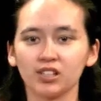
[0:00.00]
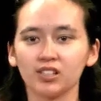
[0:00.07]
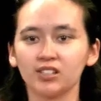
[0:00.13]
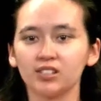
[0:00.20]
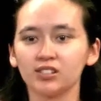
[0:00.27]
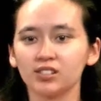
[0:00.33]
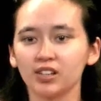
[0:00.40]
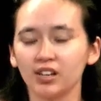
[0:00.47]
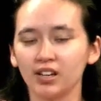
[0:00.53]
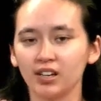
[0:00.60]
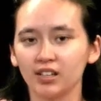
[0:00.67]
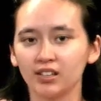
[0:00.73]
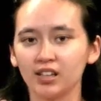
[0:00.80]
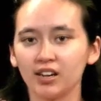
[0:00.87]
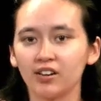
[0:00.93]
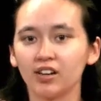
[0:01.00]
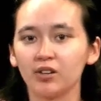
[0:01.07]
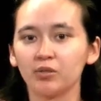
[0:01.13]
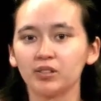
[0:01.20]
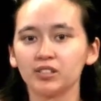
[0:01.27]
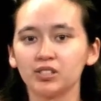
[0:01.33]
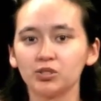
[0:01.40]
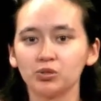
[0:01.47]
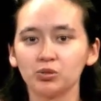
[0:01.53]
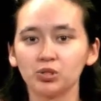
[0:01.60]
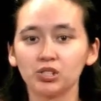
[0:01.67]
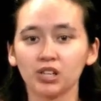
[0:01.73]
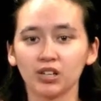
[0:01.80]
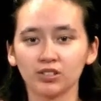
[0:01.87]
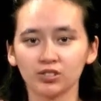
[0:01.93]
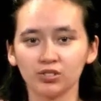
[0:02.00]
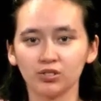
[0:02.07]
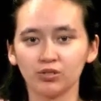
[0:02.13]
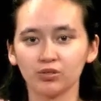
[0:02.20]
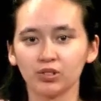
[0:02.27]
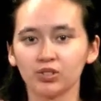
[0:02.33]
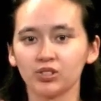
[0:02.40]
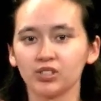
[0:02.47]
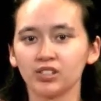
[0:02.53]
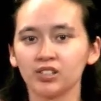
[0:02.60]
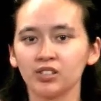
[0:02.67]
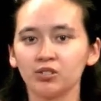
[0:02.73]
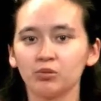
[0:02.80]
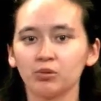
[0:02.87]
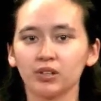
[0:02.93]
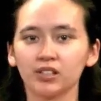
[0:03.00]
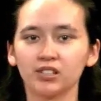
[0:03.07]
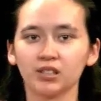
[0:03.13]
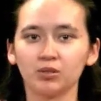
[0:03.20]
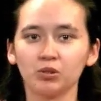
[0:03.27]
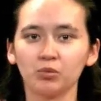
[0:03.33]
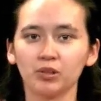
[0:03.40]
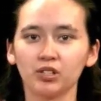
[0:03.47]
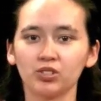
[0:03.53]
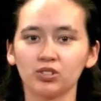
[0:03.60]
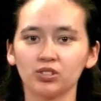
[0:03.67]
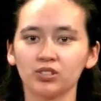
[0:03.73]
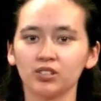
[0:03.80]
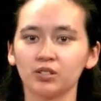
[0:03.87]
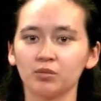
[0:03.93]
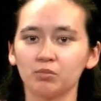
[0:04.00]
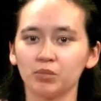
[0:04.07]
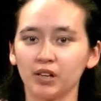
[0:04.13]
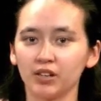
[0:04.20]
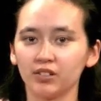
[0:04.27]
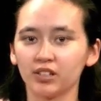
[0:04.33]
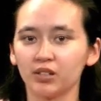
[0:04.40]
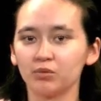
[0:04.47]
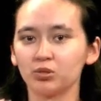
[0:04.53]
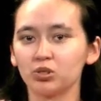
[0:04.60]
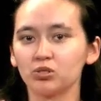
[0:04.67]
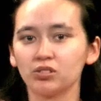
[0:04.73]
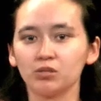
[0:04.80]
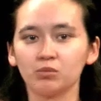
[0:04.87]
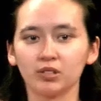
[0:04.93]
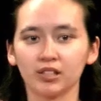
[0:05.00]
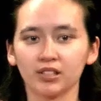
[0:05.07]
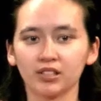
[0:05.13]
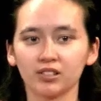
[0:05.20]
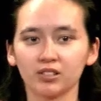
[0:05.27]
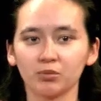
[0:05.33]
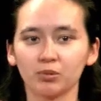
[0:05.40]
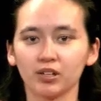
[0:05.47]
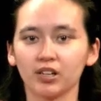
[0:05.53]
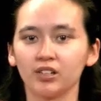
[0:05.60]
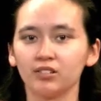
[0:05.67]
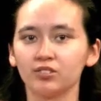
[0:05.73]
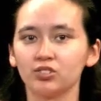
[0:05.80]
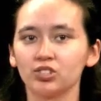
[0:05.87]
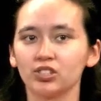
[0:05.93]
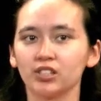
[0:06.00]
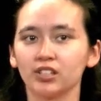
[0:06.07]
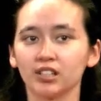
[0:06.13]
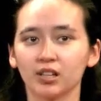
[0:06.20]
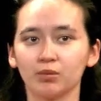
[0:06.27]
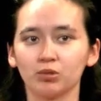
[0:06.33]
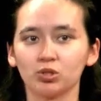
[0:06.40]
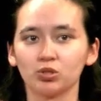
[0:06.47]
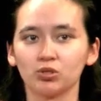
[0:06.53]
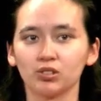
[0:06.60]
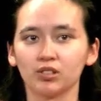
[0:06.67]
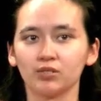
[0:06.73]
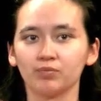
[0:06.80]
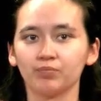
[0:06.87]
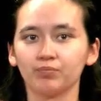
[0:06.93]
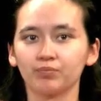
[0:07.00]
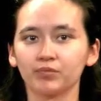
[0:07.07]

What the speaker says: studies. There I went to Stockton University, where I double majored in biochemistry, molecular biology, and chemistry.